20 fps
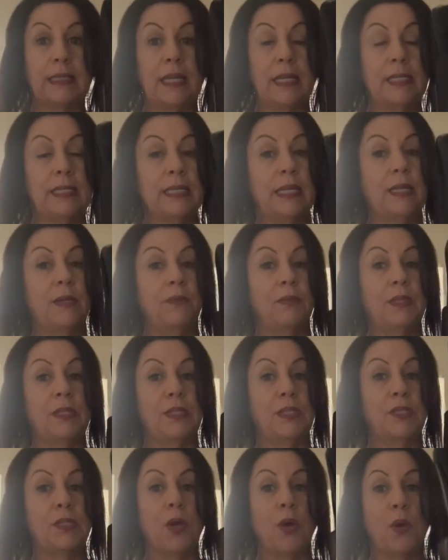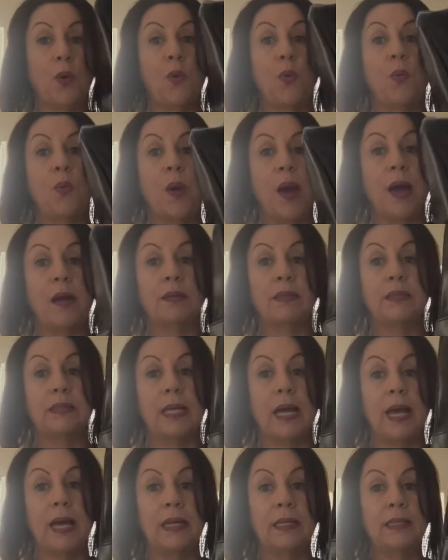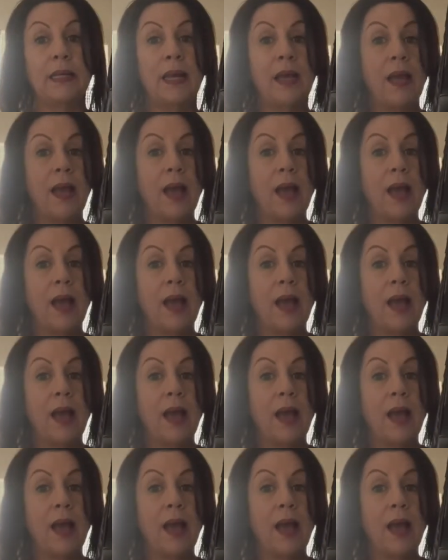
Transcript: They said it was so well done.